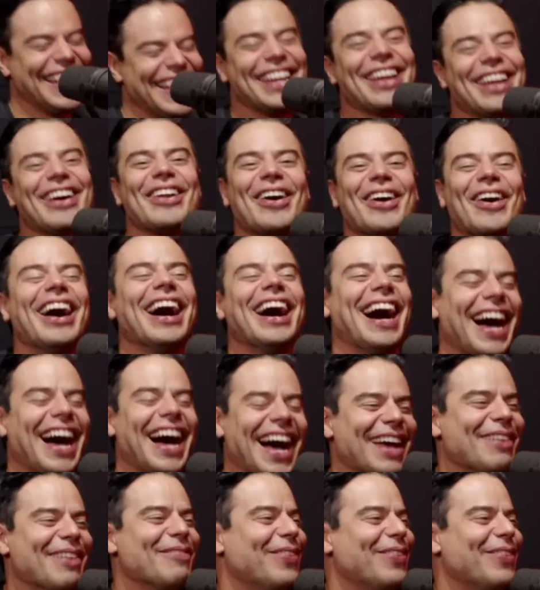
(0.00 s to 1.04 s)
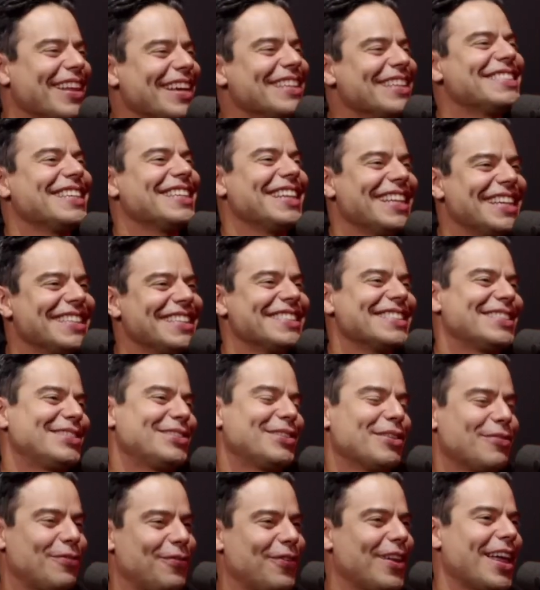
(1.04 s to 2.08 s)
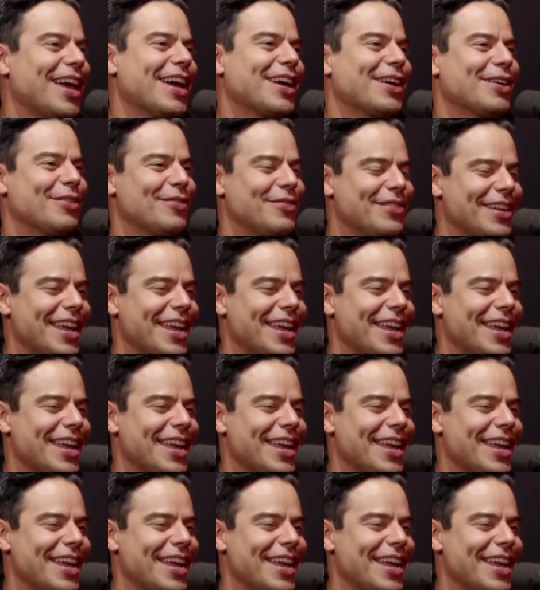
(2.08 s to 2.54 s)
No. I pledge allegiance to the flag of